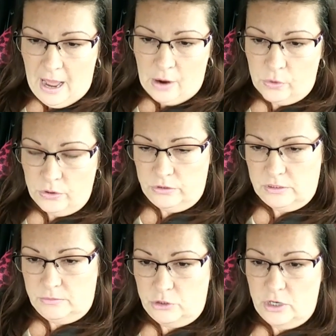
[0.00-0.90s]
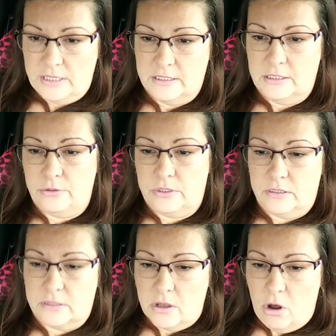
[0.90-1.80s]
I ordered some
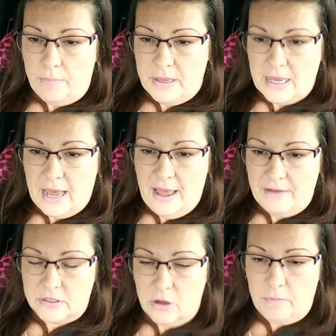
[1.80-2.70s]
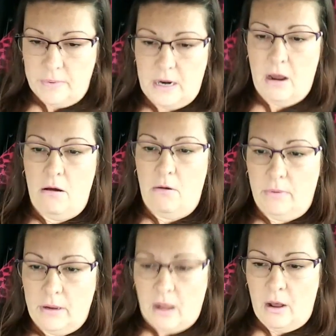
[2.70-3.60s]
translucent Sculpey. I have Sculpey at home,
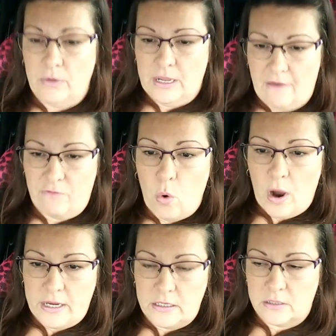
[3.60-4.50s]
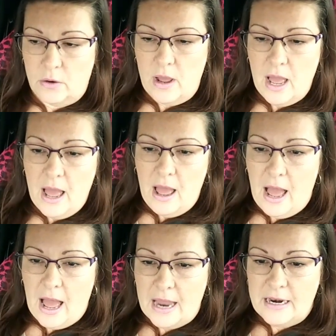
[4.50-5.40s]
but I only have white, so
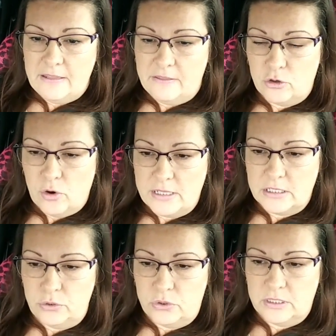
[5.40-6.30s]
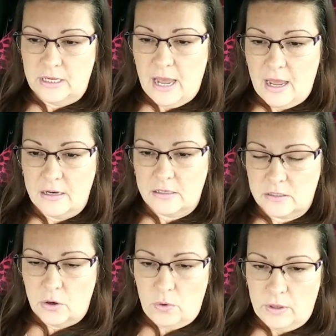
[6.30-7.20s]
I need the translucent kind,
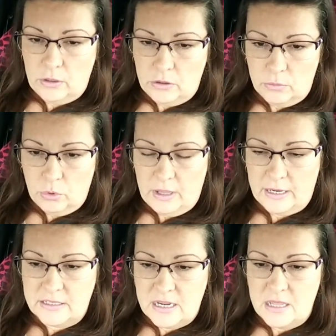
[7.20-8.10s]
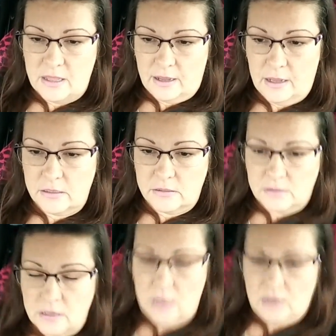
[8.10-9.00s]
so it'll look more like teeth, I guess.
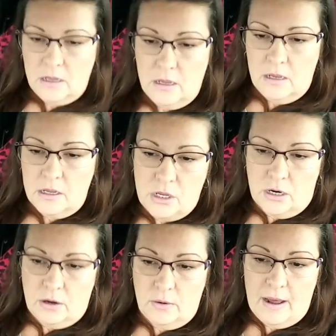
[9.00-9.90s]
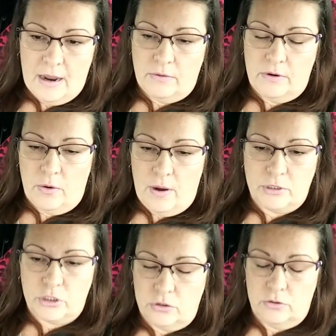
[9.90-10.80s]
I don't know. I'm
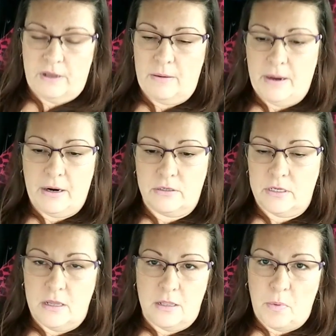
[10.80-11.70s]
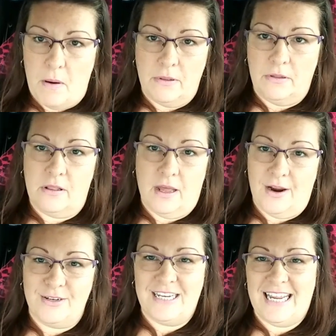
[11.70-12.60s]
sure vampire teeth probably look like
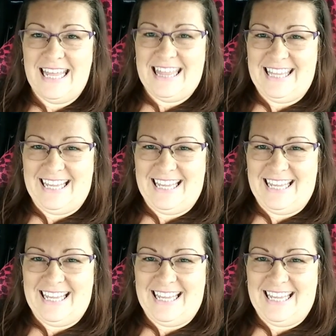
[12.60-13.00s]
our teeth.